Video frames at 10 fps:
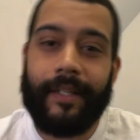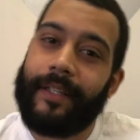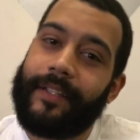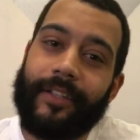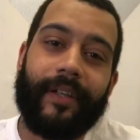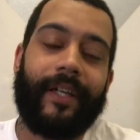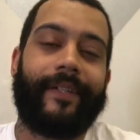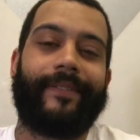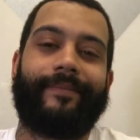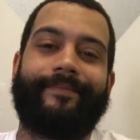So,
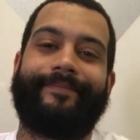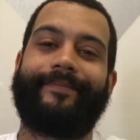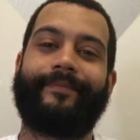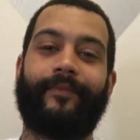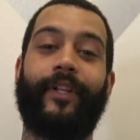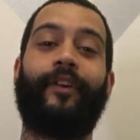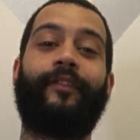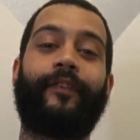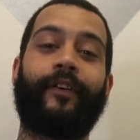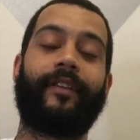hey, with no
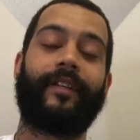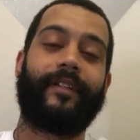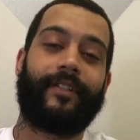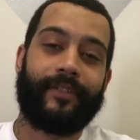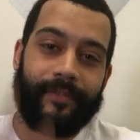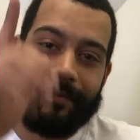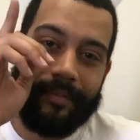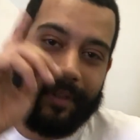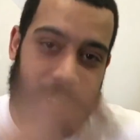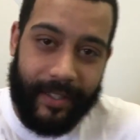further ado,
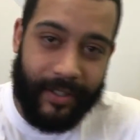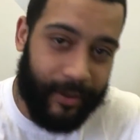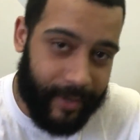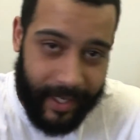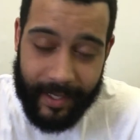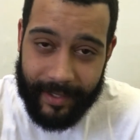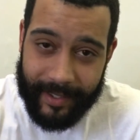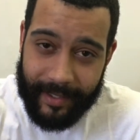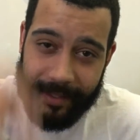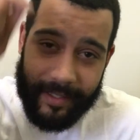let's go ahead.
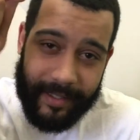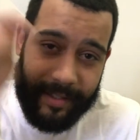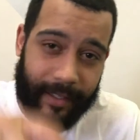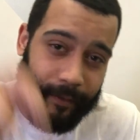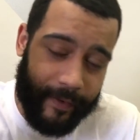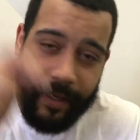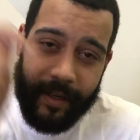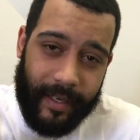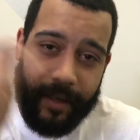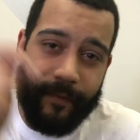Let's get this self
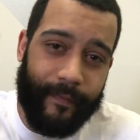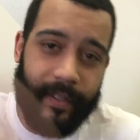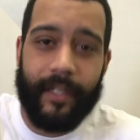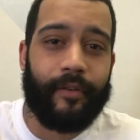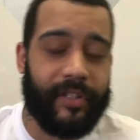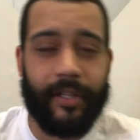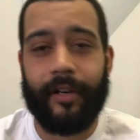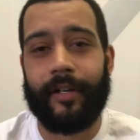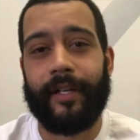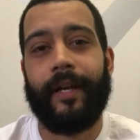haircut video
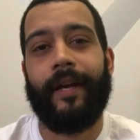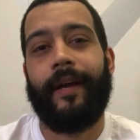started.